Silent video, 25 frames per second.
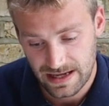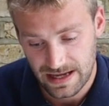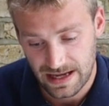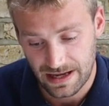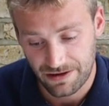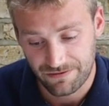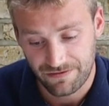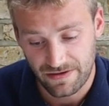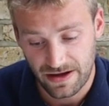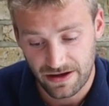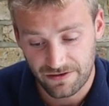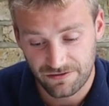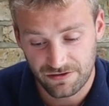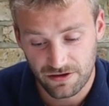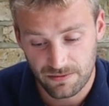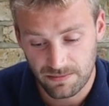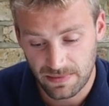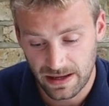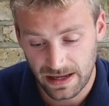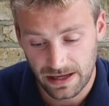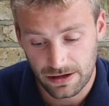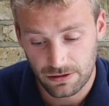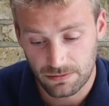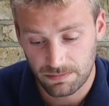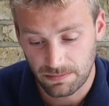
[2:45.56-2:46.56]
Alfalfa
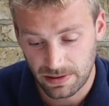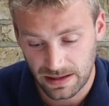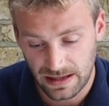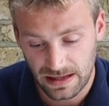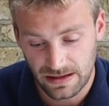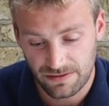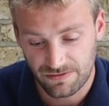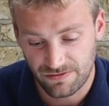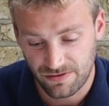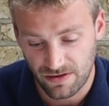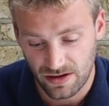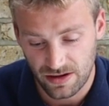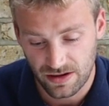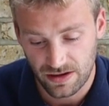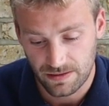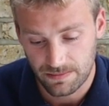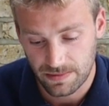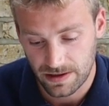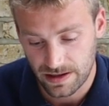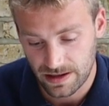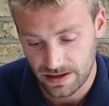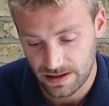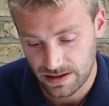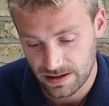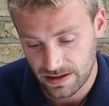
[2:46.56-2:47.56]
meal, pea
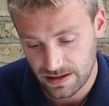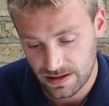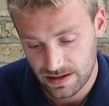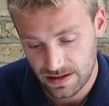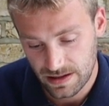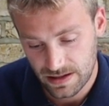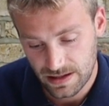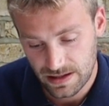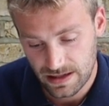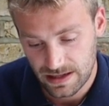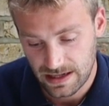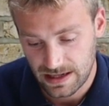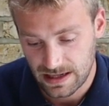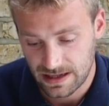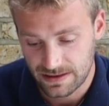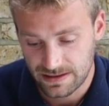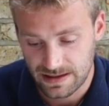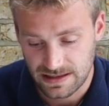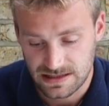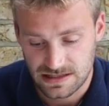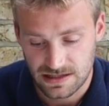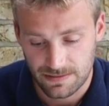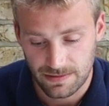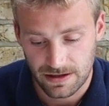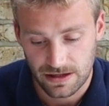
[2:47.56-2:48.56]
fiber, and
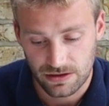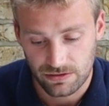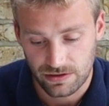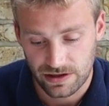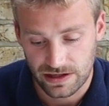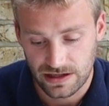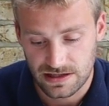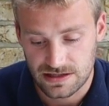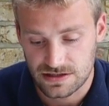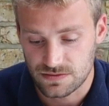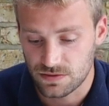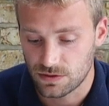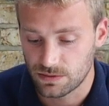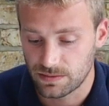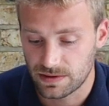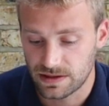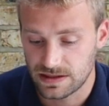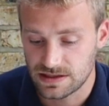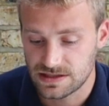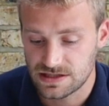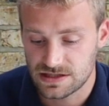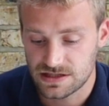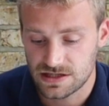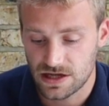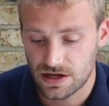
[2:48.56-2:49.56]
then some ingredients will be
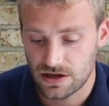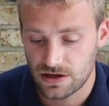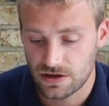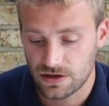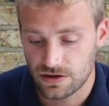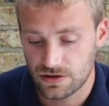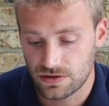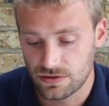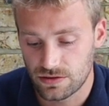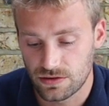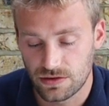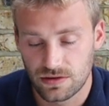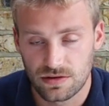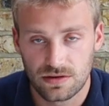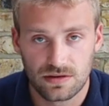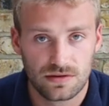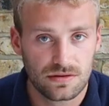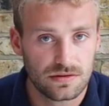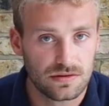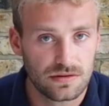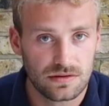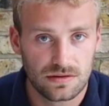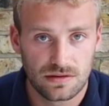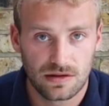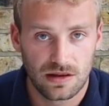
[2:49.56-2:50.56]
so
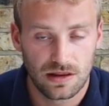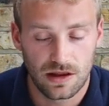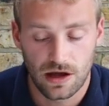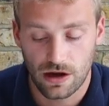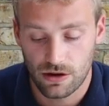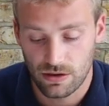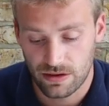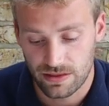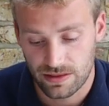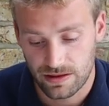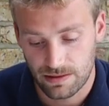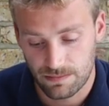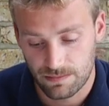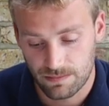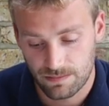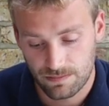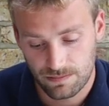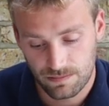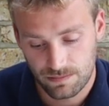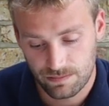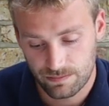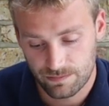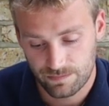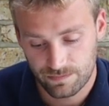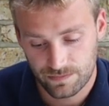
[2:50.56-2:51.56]
low in the
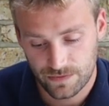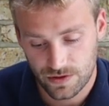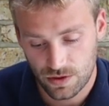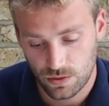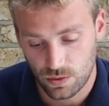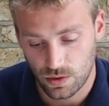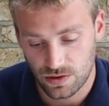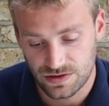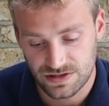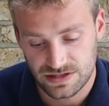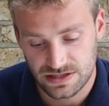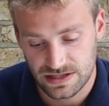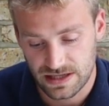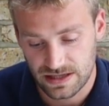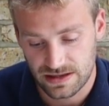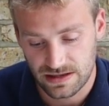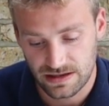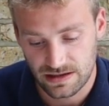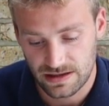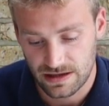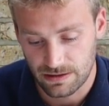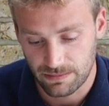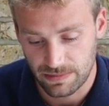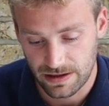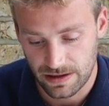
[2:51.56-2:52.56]
quantity
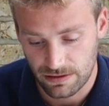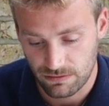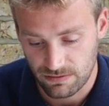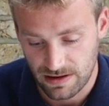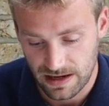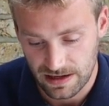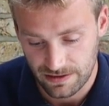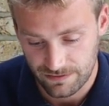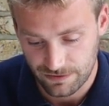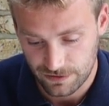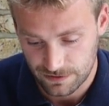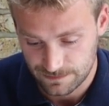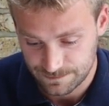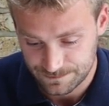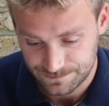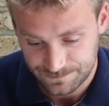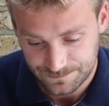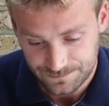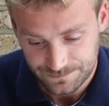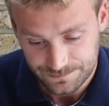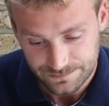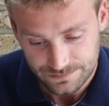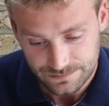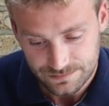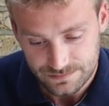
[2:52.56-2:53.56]
that they'll be irrelevant.
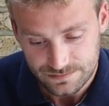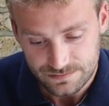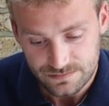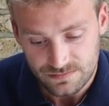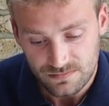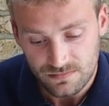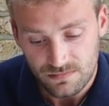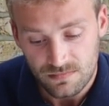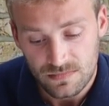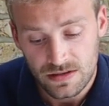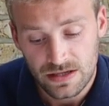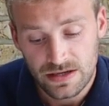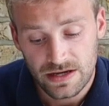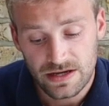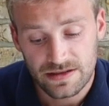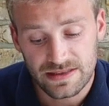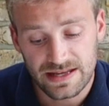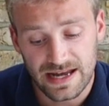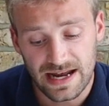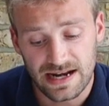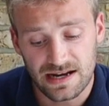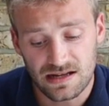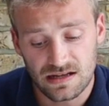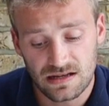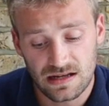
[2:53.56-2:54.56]
The
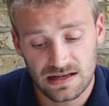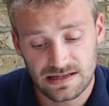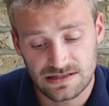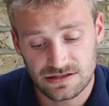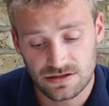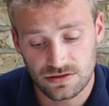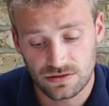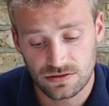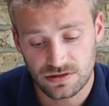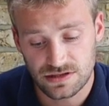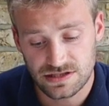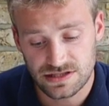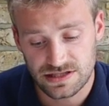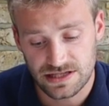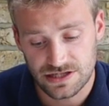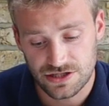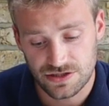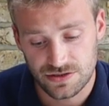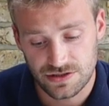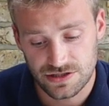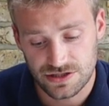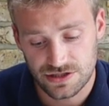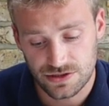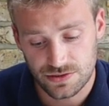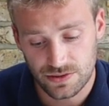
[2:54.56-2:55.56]
analytical
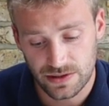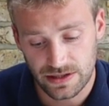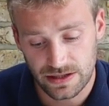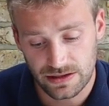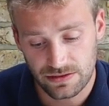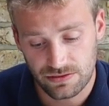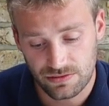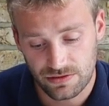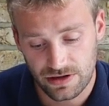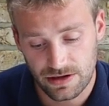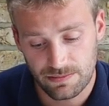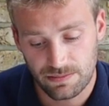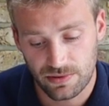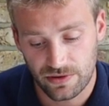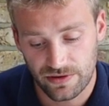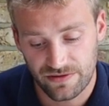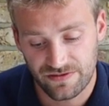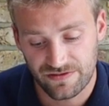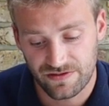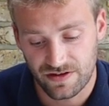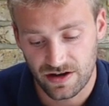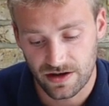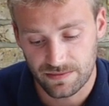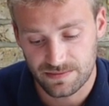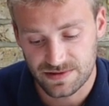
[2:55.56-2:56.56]
constituents, twenty-three point
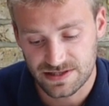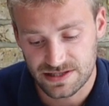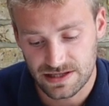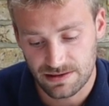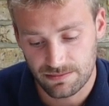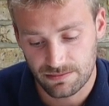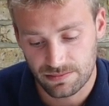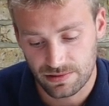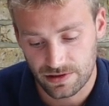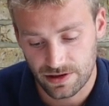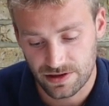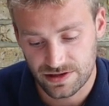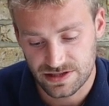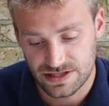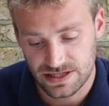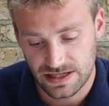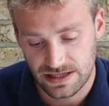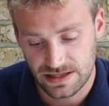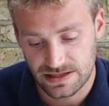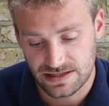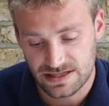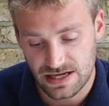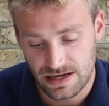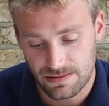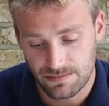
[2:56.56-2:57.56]
five percent
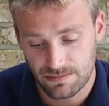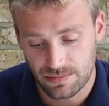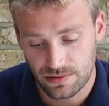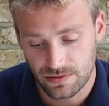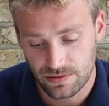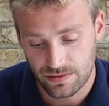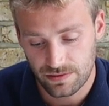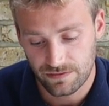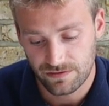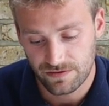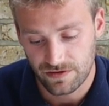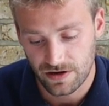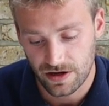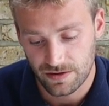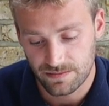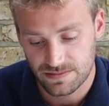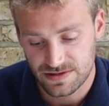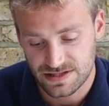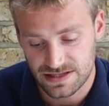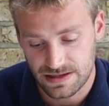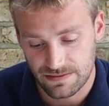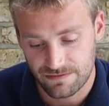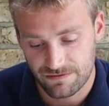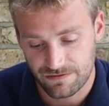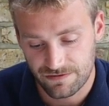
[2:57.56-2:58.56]
protein, ten point five
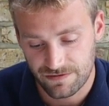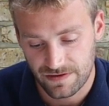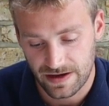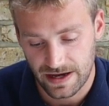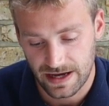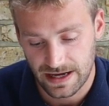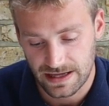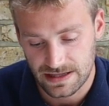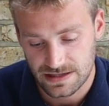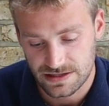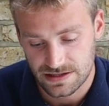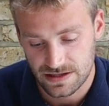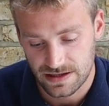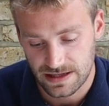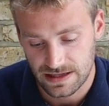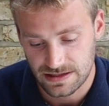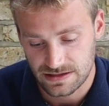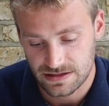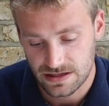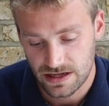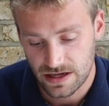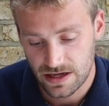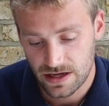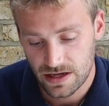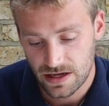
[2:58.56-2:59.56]
percent fat, so
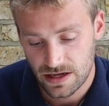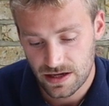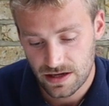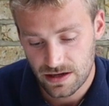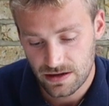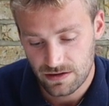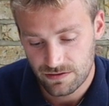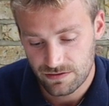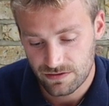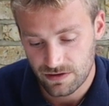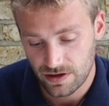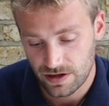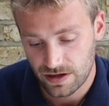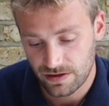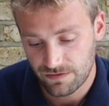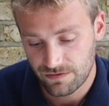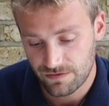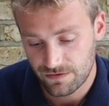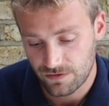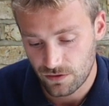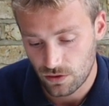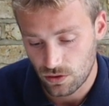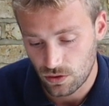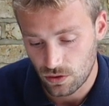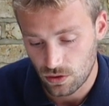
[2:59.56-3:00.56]
that's
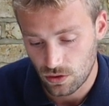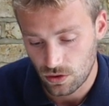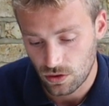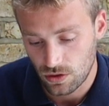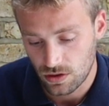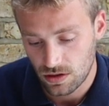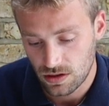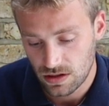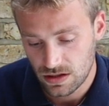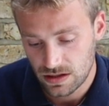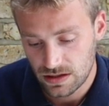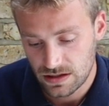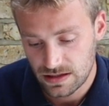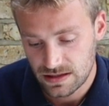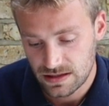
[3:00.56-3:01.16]
thirty-four,